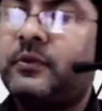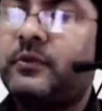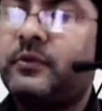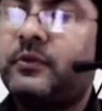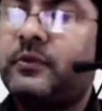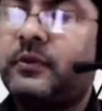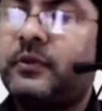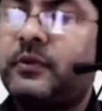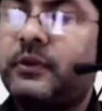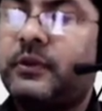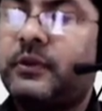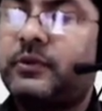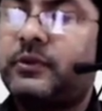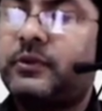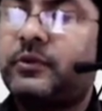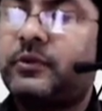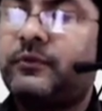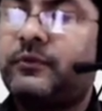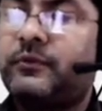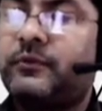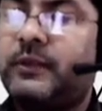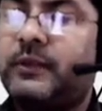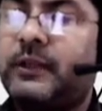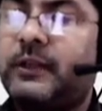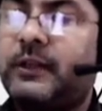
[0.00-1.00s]
Okay, so
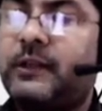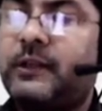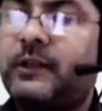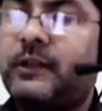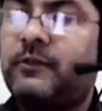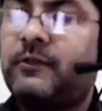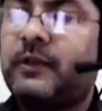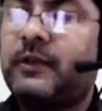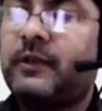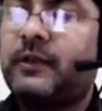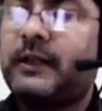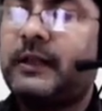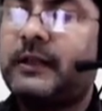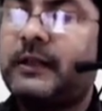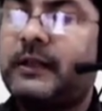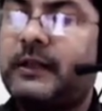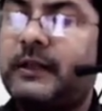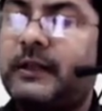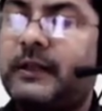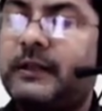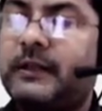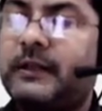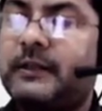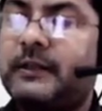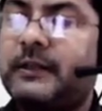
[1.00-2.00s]
we have right
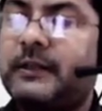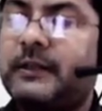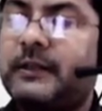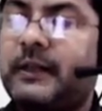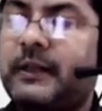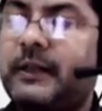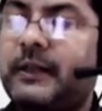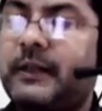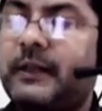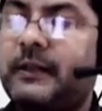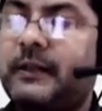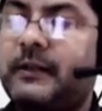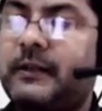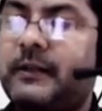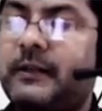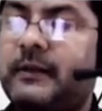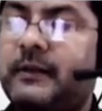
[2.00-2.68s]
hand side,